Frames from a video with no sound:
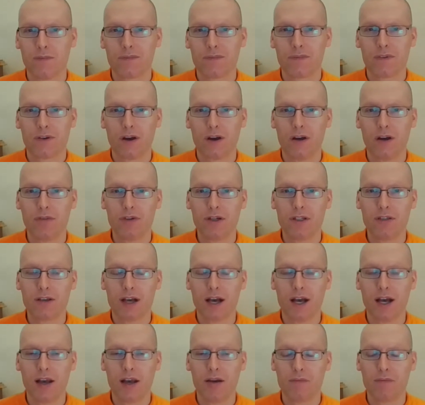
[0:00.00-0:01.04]
so every
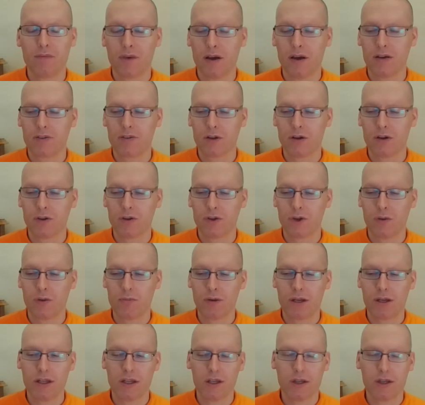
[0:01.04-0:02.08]
time uh, so
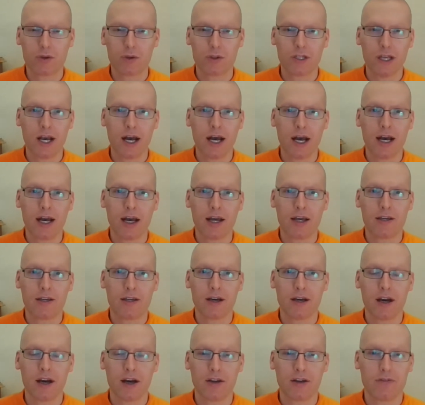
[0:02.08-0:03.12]
normally Khun Yai
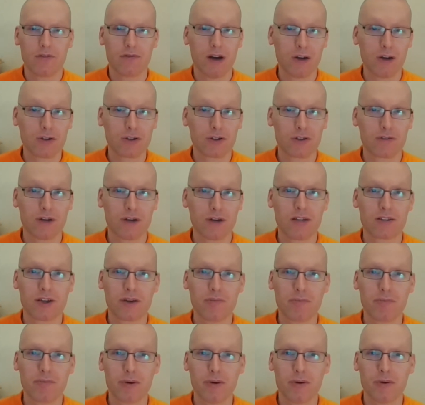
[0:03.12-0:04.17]
are uh, the founder of our
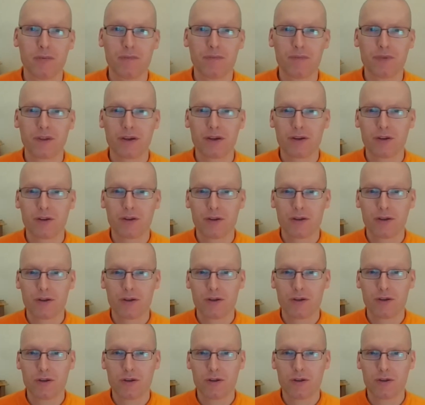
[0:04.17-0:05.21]
temple
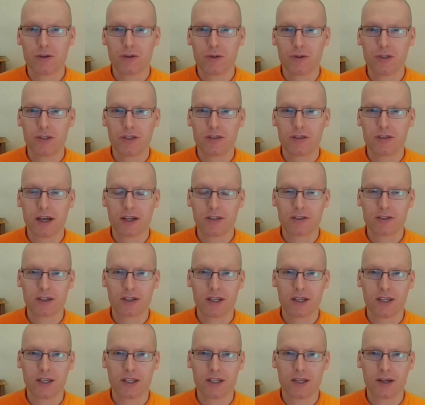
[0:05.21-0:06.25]
uh, who is
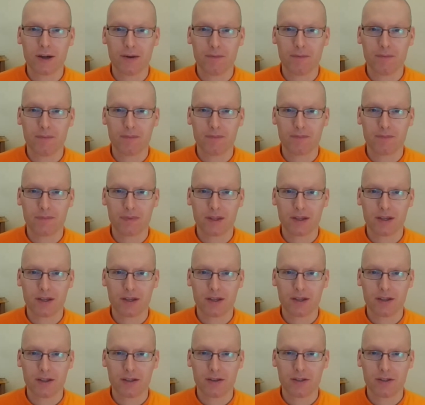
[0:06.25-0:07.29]
actually um,
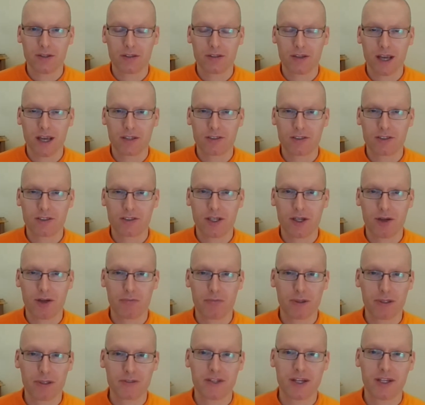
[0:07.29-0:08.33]
uh, it's actually her
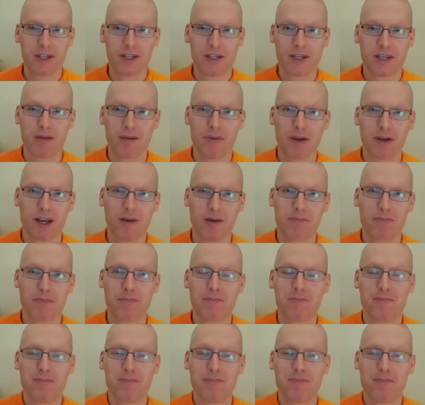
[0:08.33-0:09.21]
birthday coming up